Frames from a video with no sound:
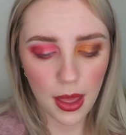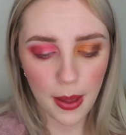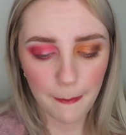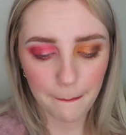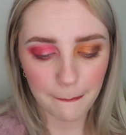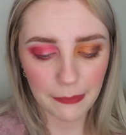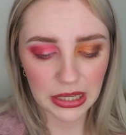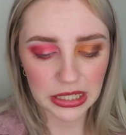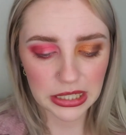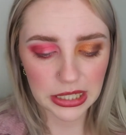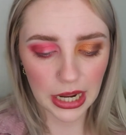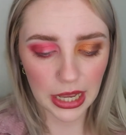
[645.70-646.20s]

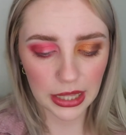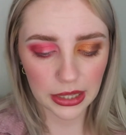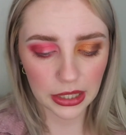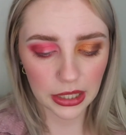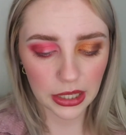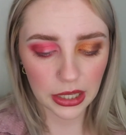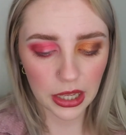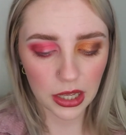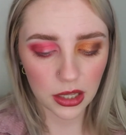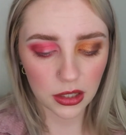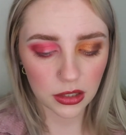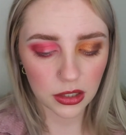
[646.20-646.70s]
metallic
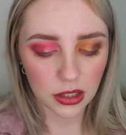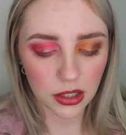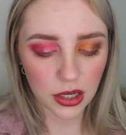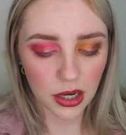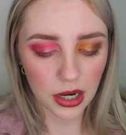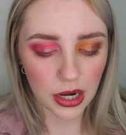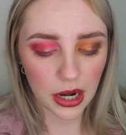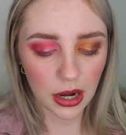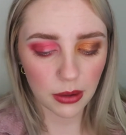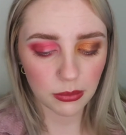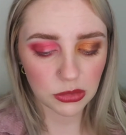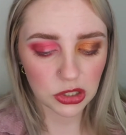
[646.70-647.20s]
color.
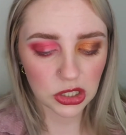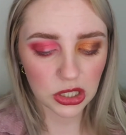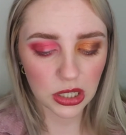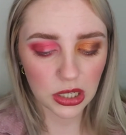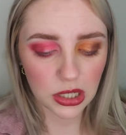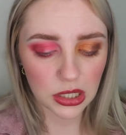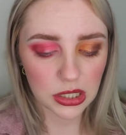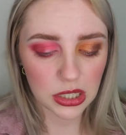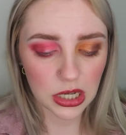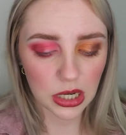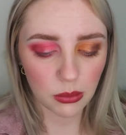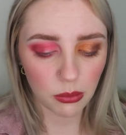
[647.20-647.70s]
And I'm just
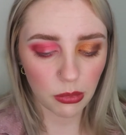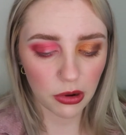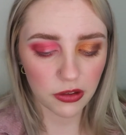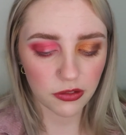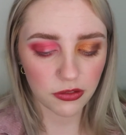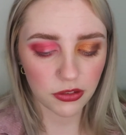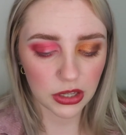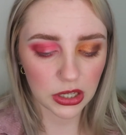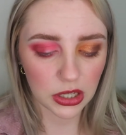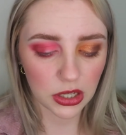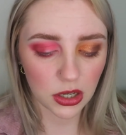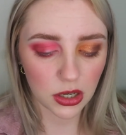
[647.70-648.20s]
going to take my
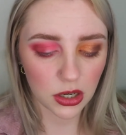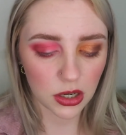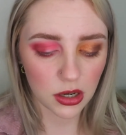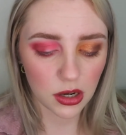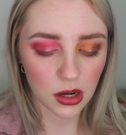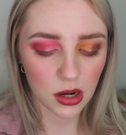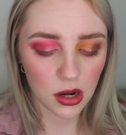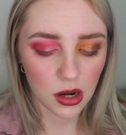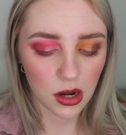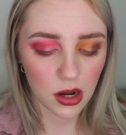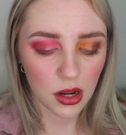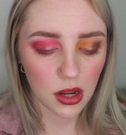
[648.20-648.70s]
finger
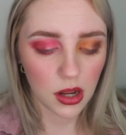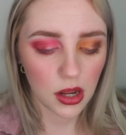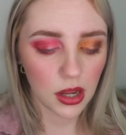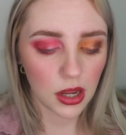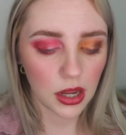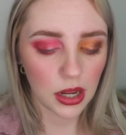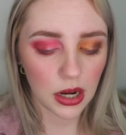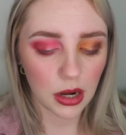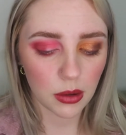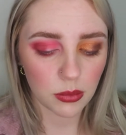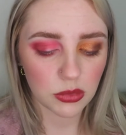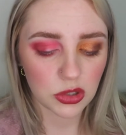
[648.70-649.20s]

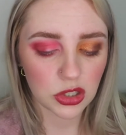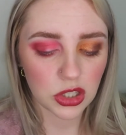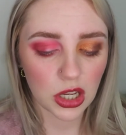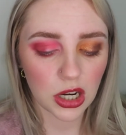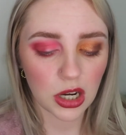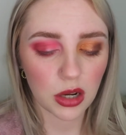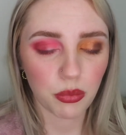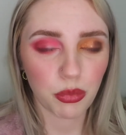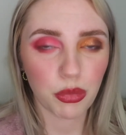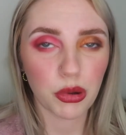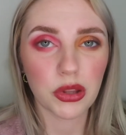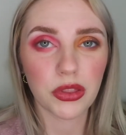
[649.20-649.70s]
and I'm just going
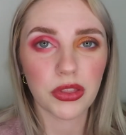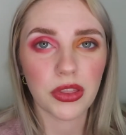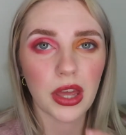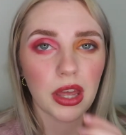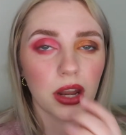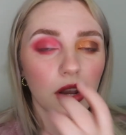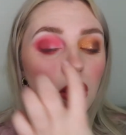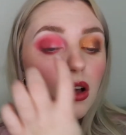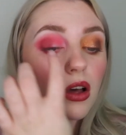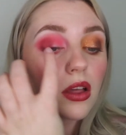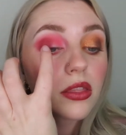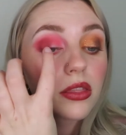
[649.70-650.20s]
to put
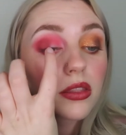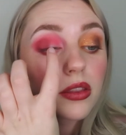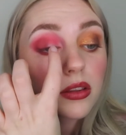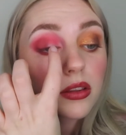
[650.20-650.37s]
that on the